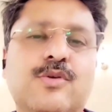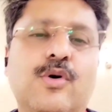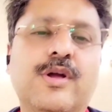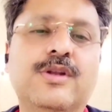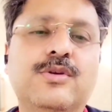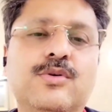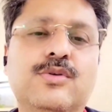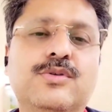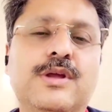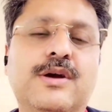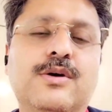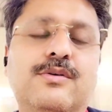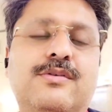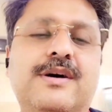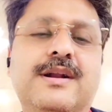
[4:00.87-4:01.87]
is going to
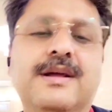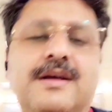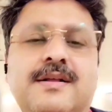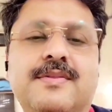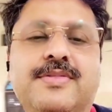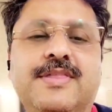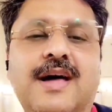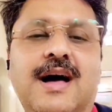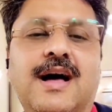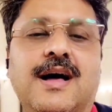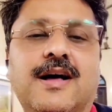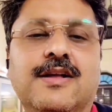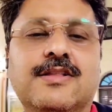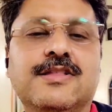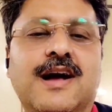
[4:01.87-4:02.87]
take over
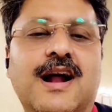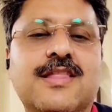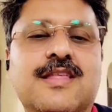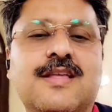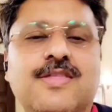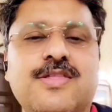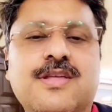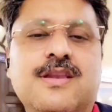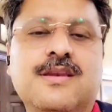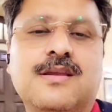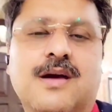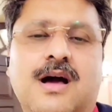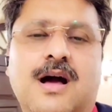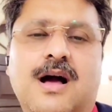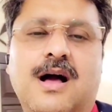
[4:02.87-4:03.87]
the search
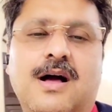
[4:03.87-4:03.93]
engine